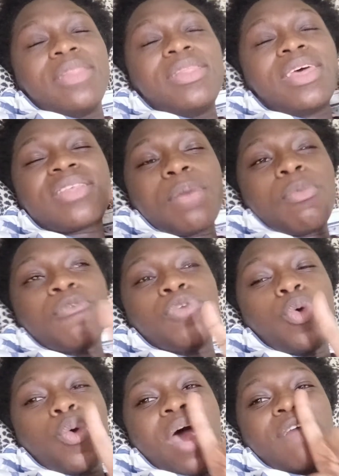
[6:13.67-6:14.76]
There are some of
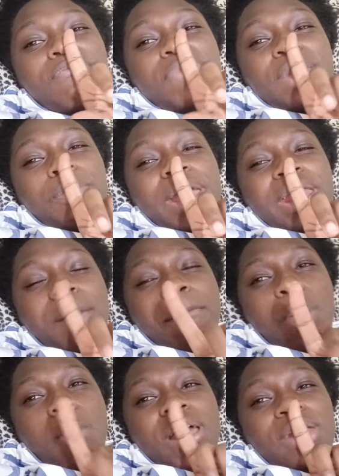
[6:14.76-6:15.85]
you who have been my
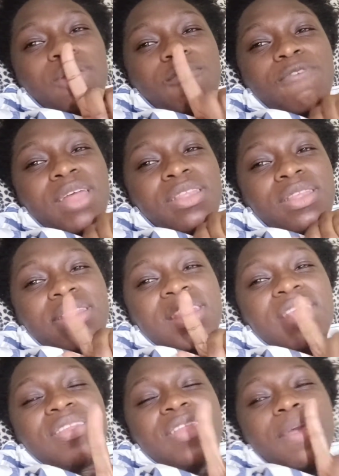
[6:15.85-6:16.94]
number one fans
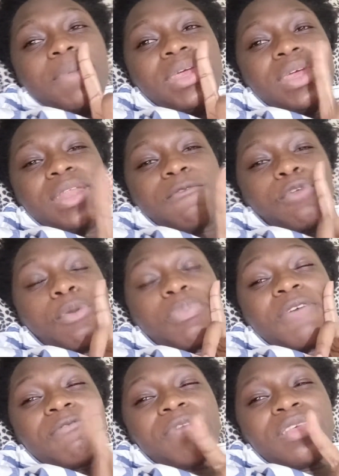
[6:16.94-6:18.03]
since the beginning, from
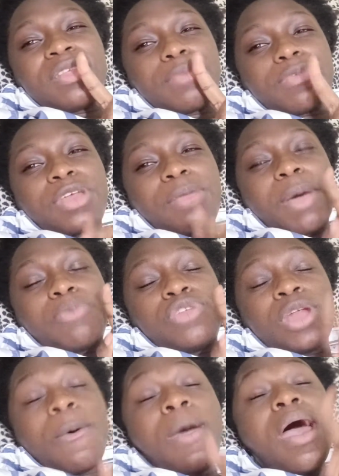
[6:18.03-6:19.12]
the first subscriber up to
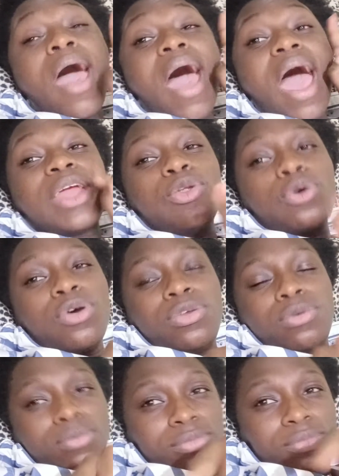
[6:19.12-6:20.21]
now. I know
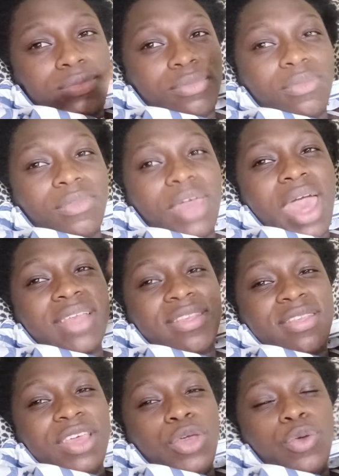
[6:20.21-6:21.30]
you. I
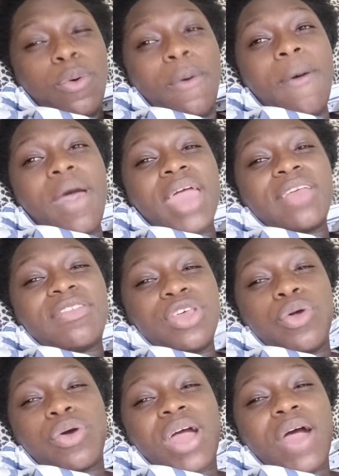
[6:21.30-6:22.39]
see you. I see
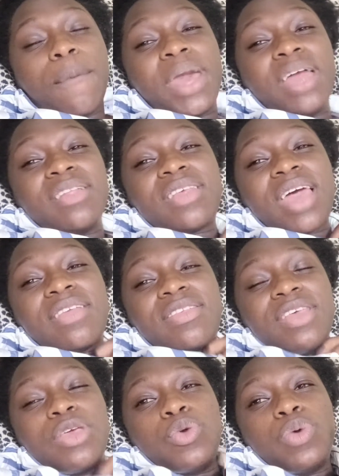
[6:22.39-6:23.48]
your comments. I
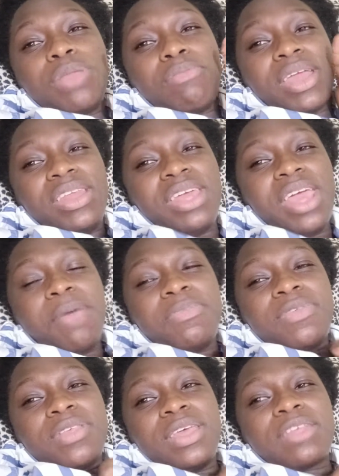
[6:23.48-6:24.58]
see you in my
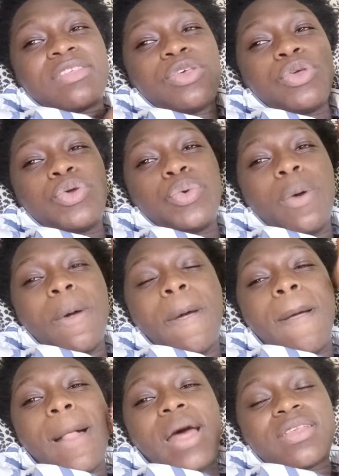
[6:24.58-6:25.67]
DMs. I see you
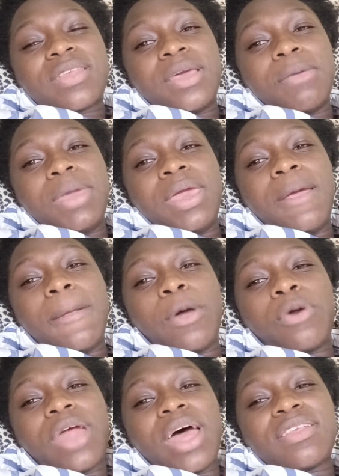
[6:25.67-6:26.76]
asking me
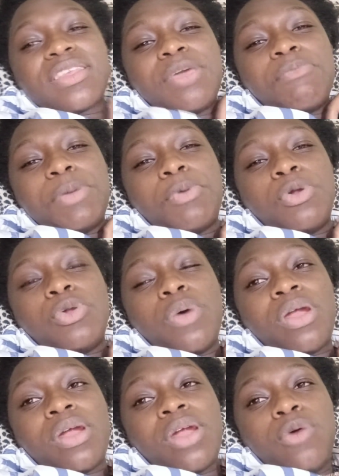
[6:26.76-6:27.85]
or asking people who
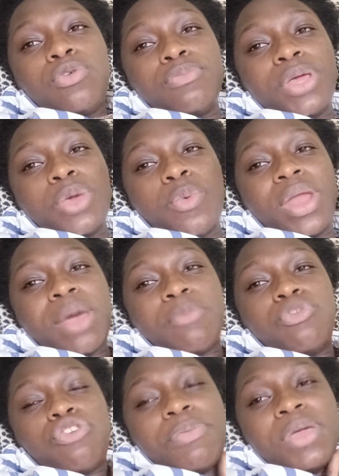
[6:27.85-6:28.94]
are around me when
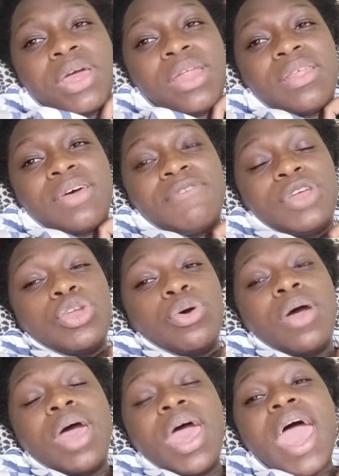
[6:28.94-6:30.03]
I'm dropping another
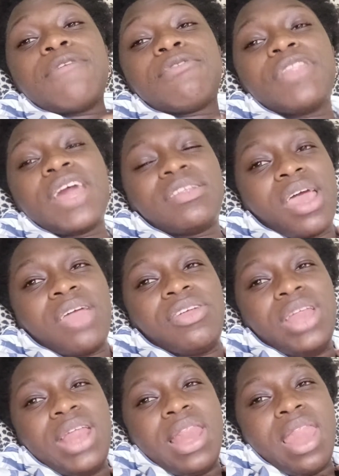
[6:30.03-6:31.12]
video. And for that, I
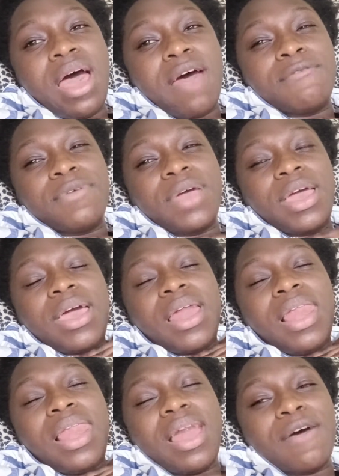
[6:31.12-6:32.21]
really love,
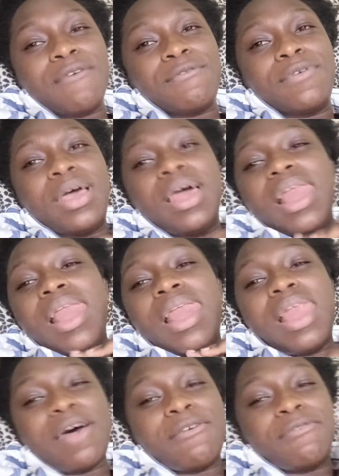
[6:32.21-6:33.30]
love,
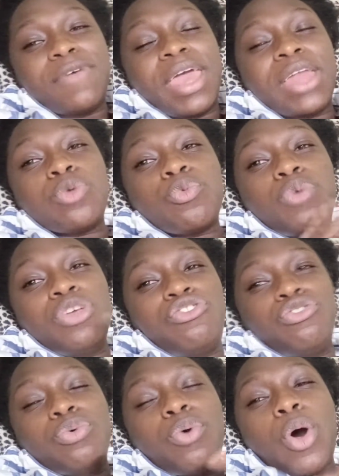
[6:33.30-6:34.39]
love, and
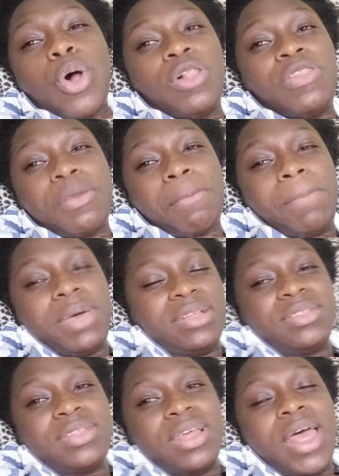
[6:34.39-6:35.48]
wish you all the
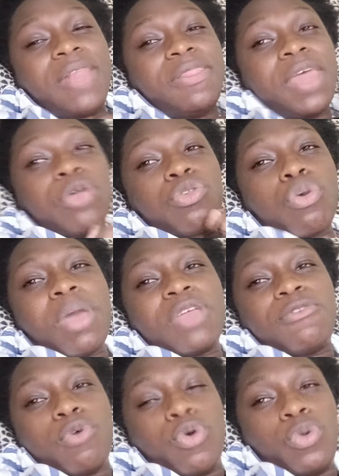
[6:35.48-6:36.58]
best. Thank you so
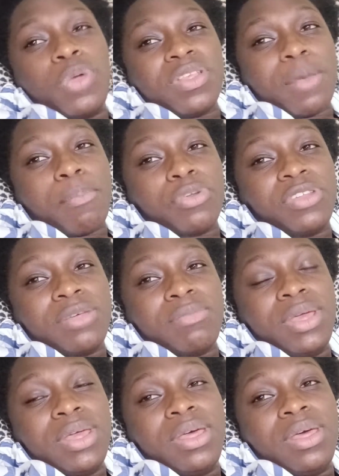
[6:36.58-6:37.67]
much for always supporting
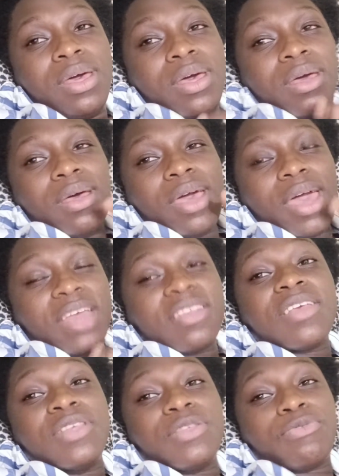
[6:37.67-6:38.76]
me. I
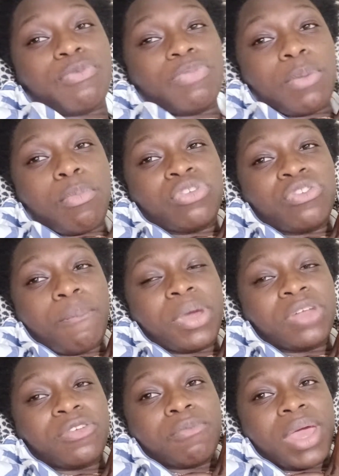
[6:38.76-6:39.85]
say this from the bottom
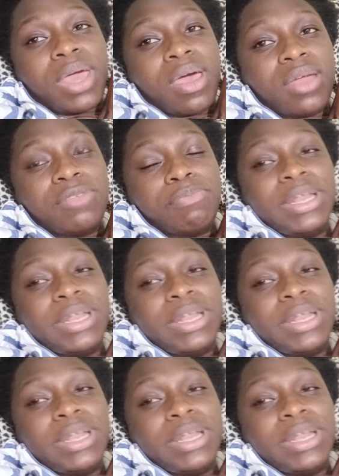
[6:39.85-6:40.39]
part of my heart.